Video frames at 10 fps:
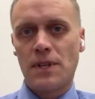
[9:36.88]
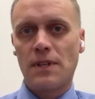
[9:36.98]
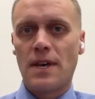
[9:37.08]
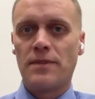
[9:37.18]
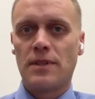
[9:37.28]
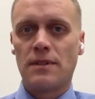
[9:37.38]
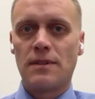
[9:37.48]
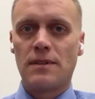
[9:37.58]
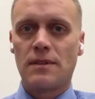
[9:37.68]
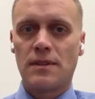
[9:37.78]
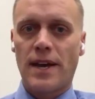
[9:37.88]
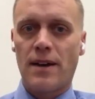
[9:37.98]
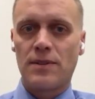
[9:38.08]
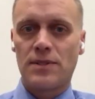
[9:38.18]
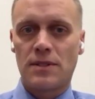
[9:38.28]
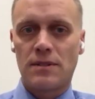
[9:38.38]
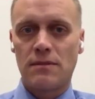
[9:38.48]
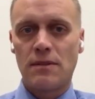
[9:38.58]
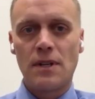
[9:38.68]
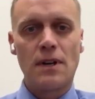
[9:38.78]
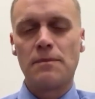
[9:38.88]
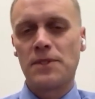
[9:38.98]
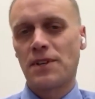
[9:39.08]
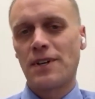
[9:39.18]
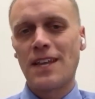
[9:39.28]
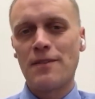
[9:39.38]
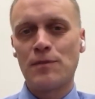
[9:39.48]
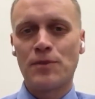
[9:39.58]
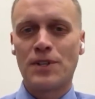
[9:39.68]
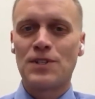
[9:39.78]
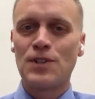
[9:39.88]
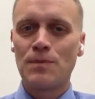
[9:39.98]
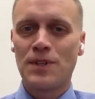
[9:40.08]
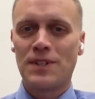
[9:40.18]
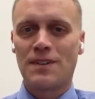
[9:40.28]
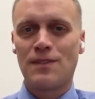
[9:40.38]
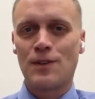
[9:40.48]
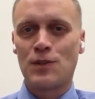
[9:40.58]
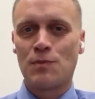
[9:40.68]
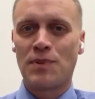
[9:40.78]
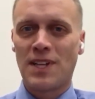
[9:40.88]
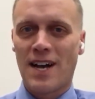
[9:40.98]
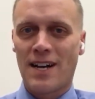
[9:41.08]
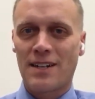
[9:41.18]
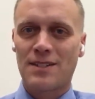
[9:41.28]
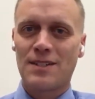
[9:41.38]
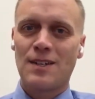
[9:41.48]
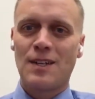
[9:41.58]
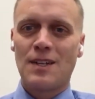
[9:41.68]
with 11.2 million of those blocked.